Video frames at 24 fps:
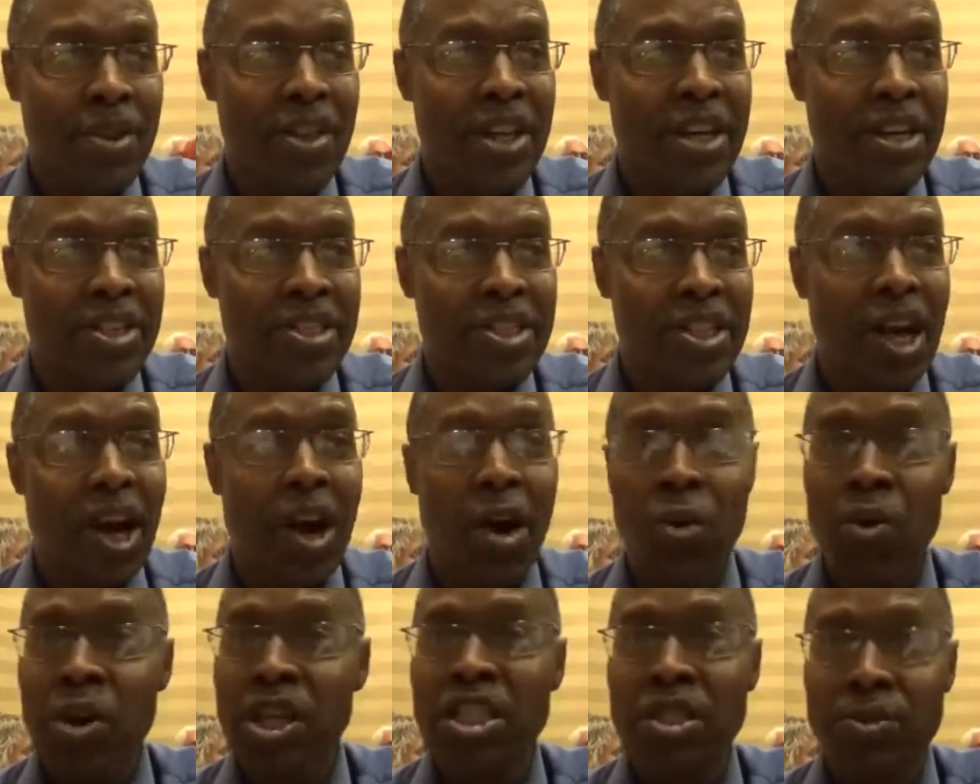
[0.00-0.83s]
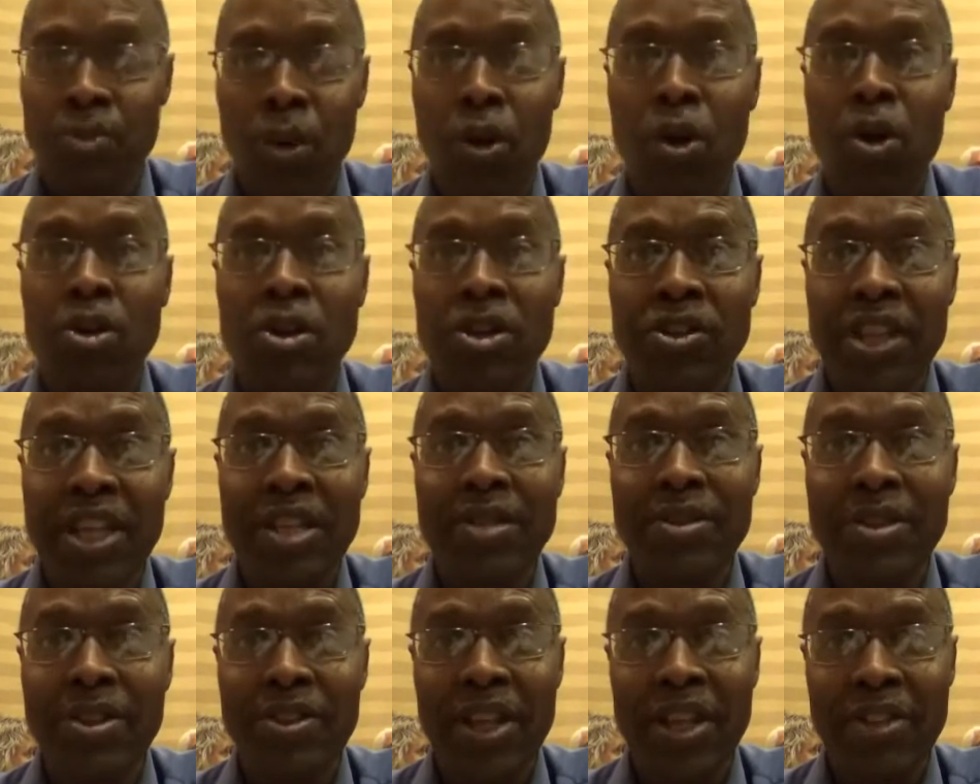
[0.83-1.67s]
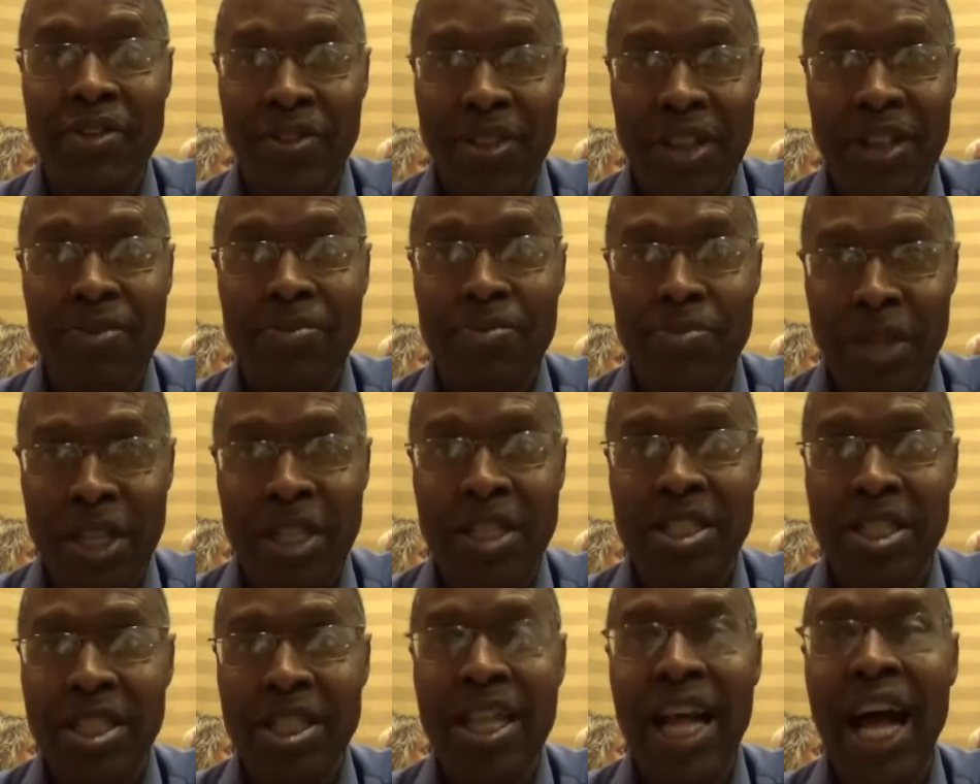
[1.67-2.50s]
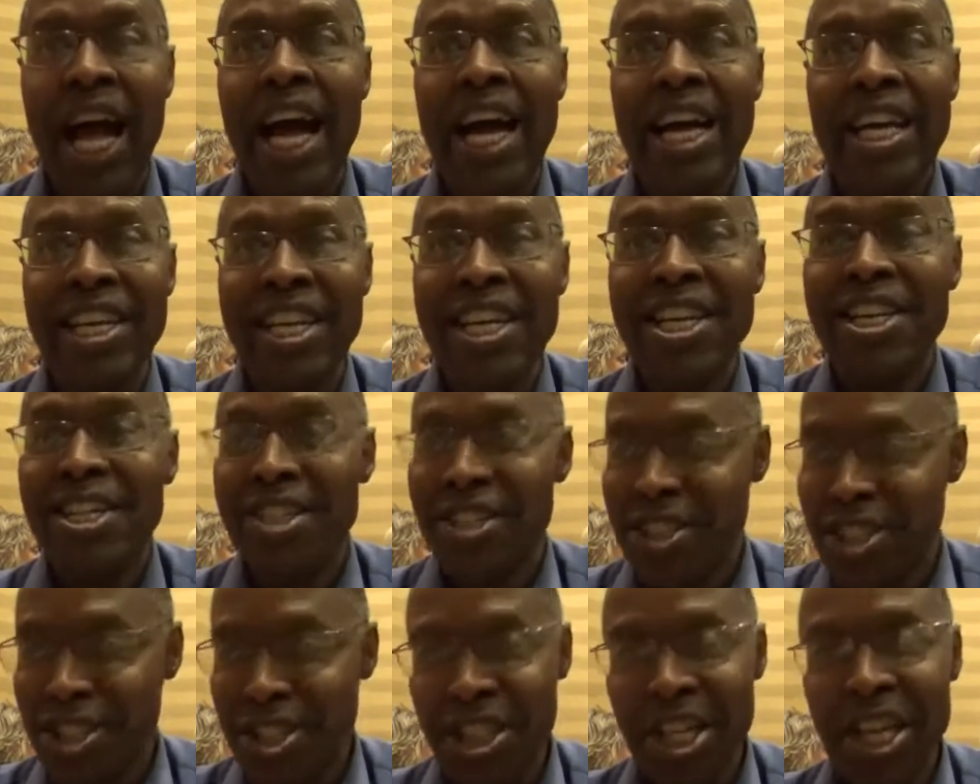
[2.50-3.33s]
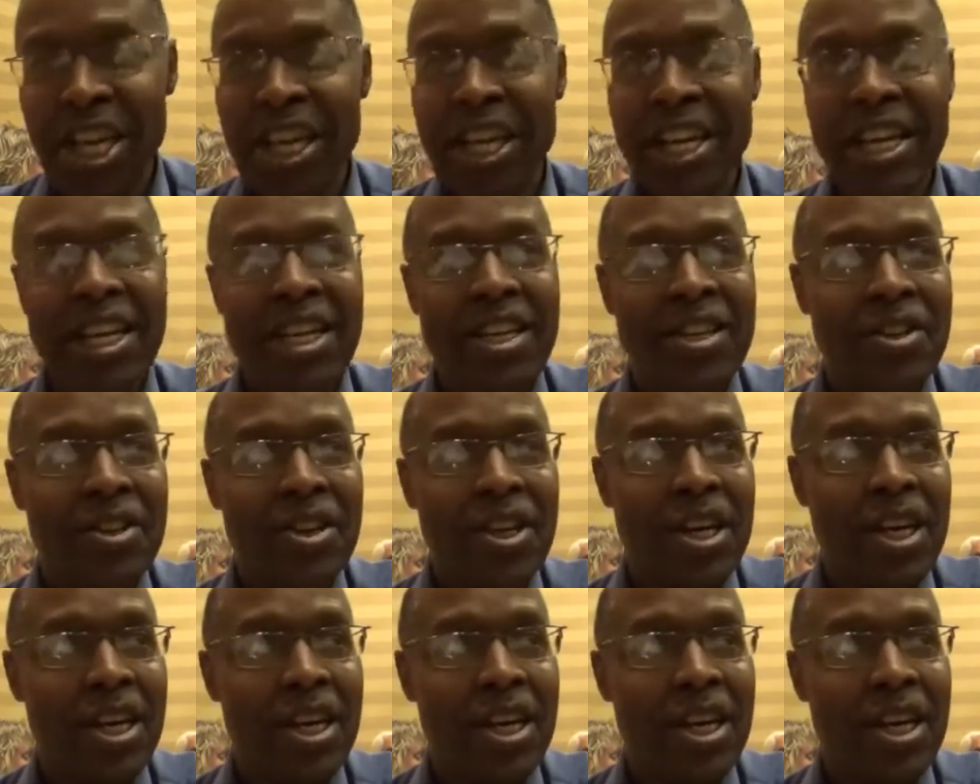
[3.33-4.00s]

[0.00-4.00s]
There's always more that meets the eye. Stay